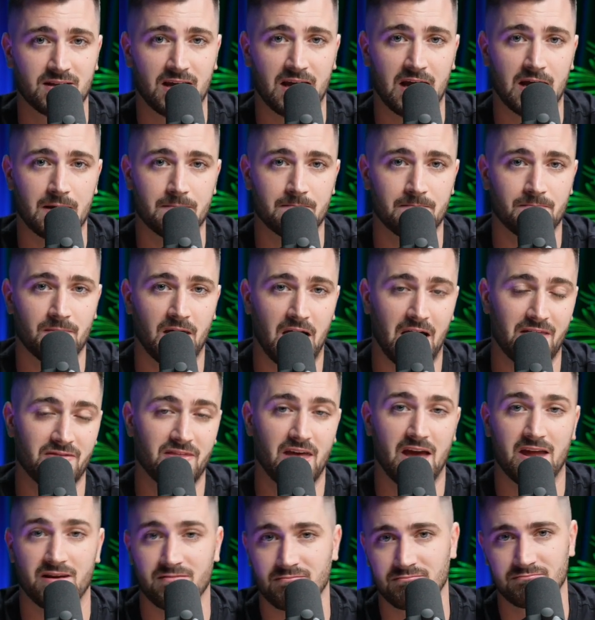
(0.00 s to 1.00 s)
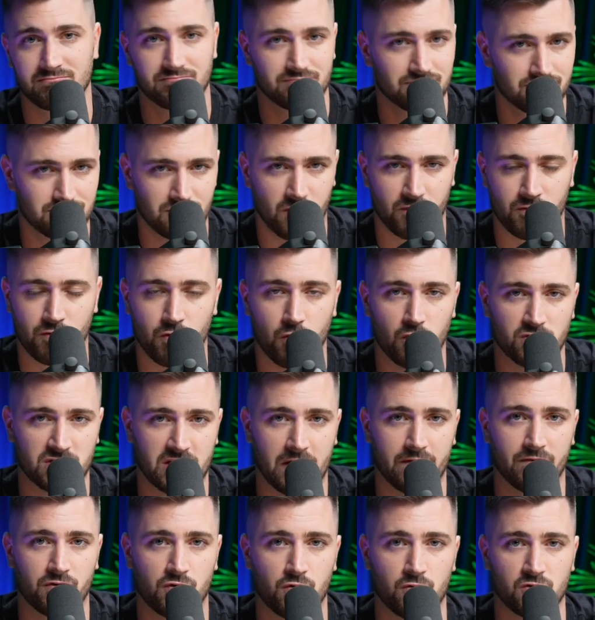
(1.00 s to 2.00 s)
And then, of course,
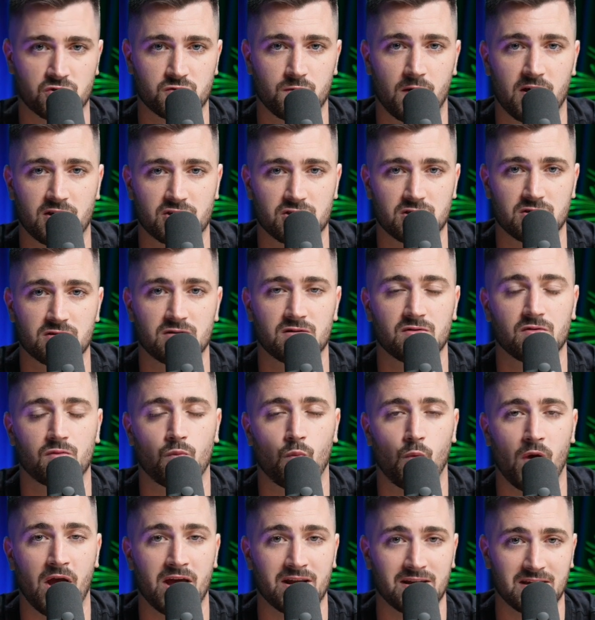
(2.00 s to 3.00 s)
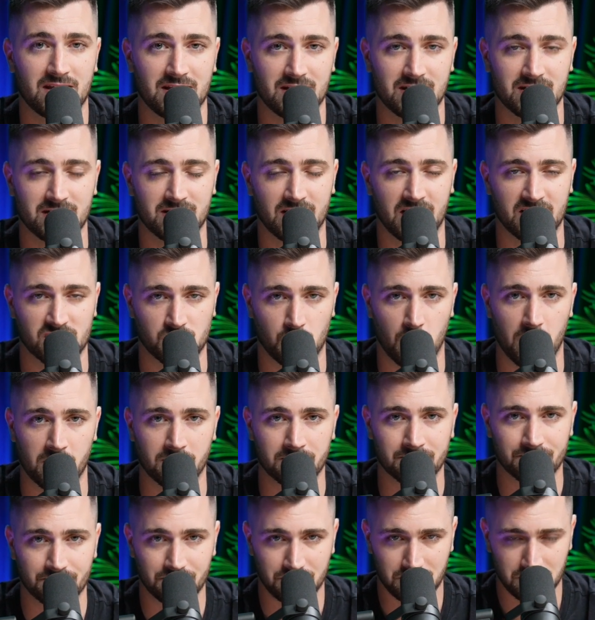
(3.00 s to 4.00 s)
have a call to action where needed as
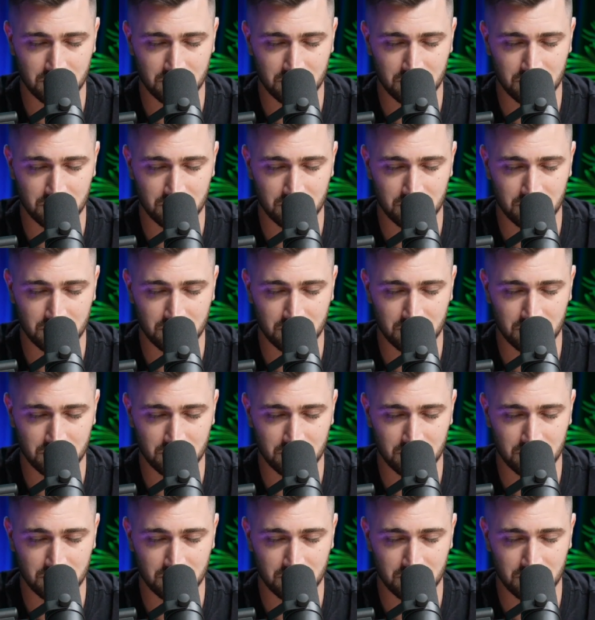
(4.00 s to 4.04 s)
well.